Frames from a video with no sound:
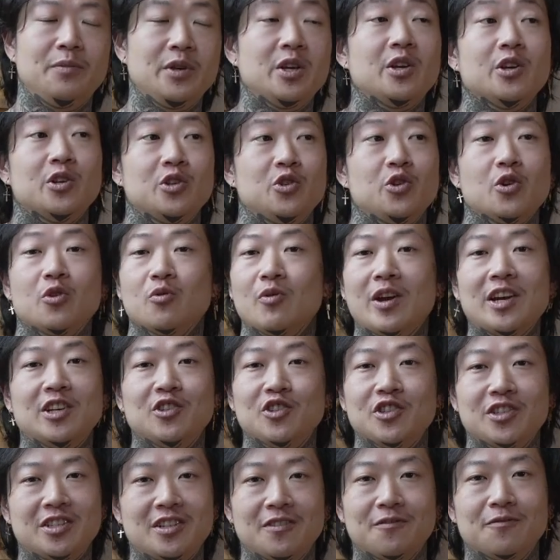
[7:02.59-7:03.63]
because your range
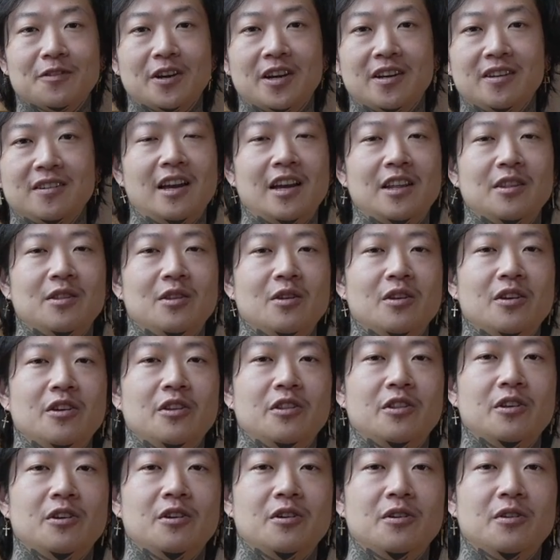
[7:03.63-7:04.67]
is different and
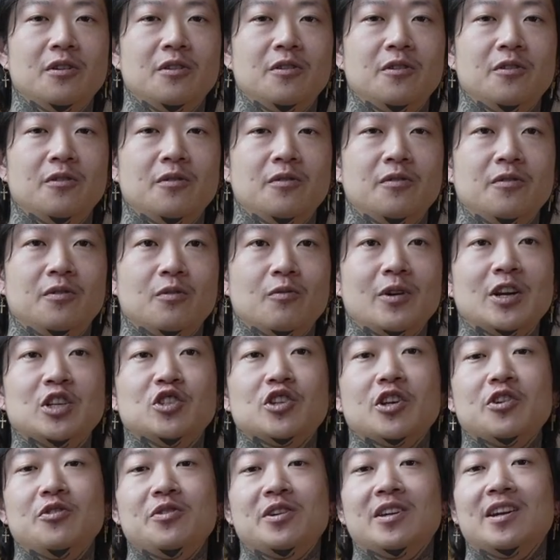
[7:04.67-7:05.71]
the range
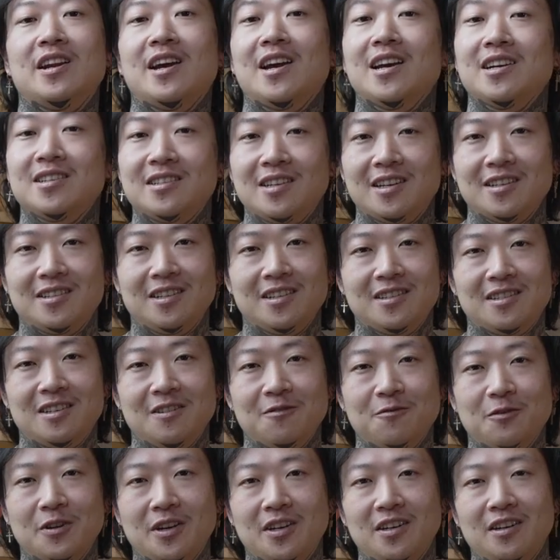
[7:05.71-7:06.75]
that you can access is
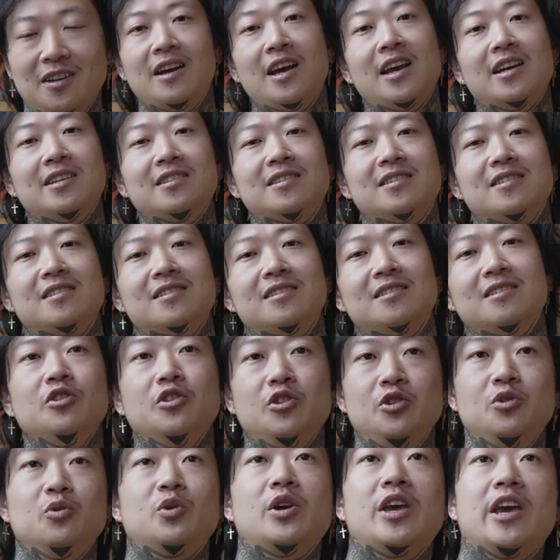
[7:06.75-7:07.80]
different. Hence,
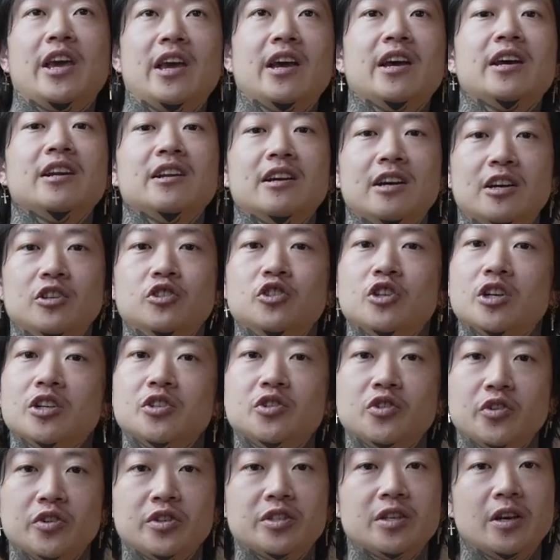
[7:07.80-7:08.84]
you can adjust
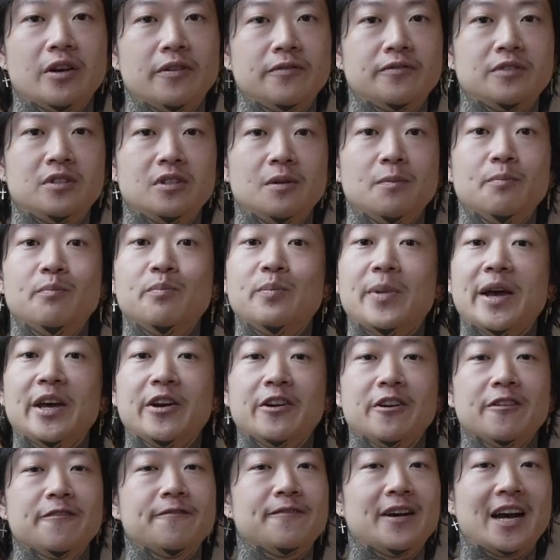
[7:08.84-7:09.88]
yourself to
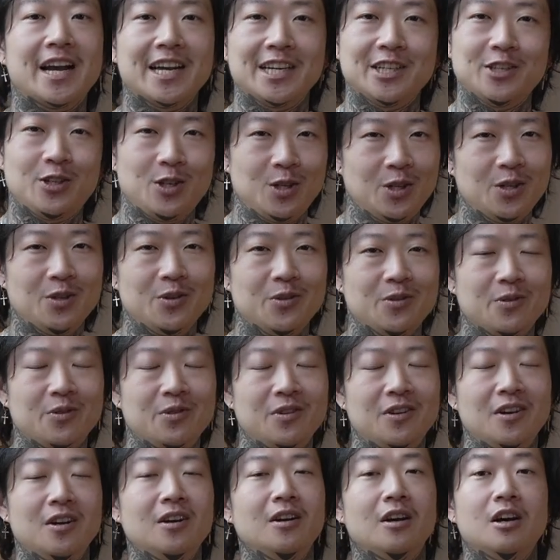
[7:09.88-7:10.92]
better fine tune
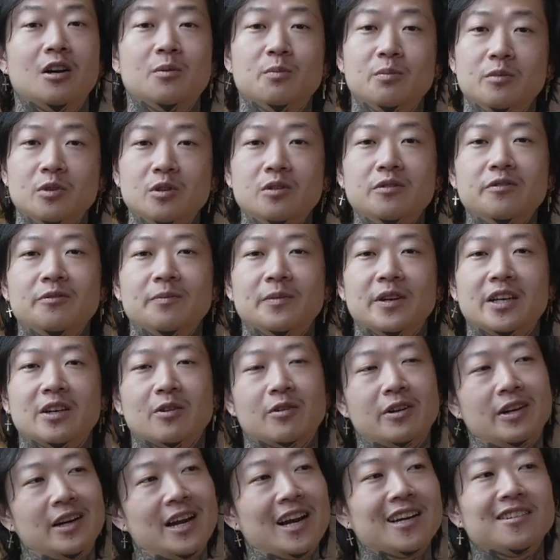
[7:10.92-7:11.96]
a movement or
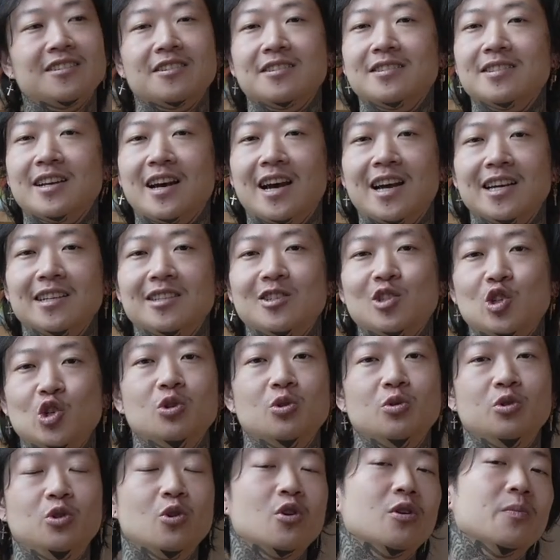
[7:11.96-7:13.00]
an exercise to
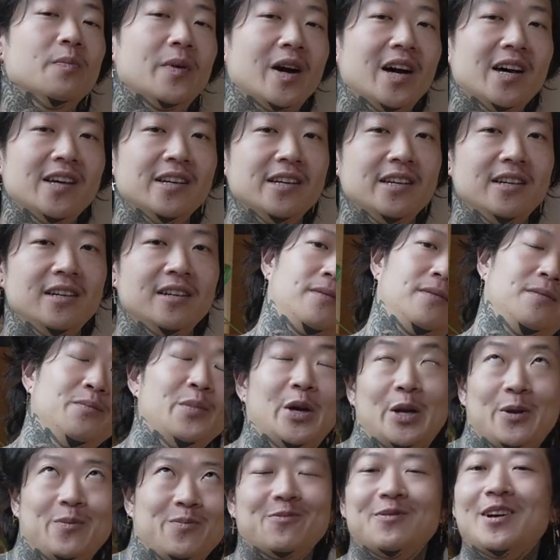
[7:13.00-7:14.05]
your body.
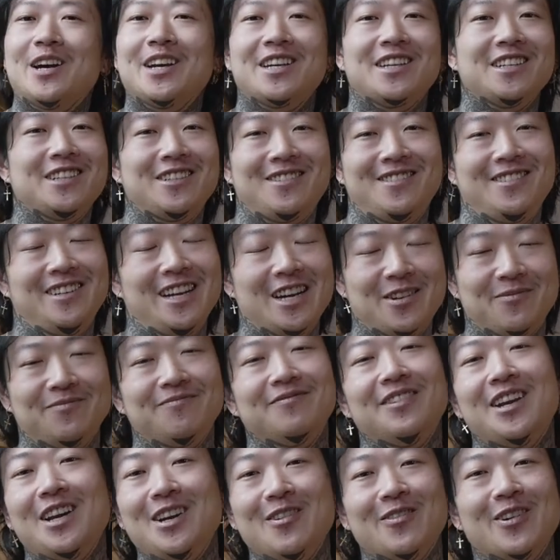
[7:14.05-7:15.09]
But
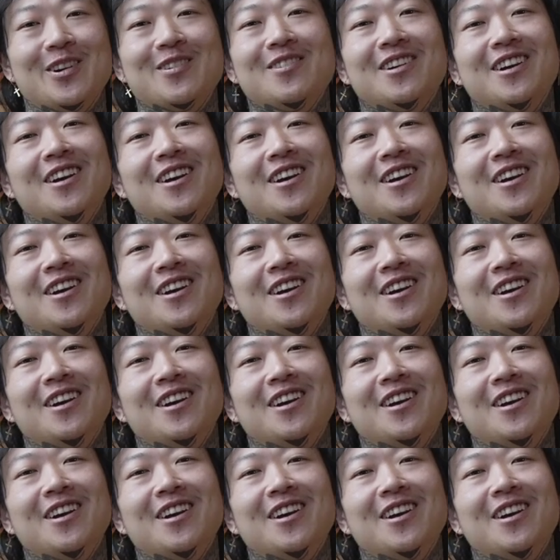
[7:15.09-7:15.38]
anyway.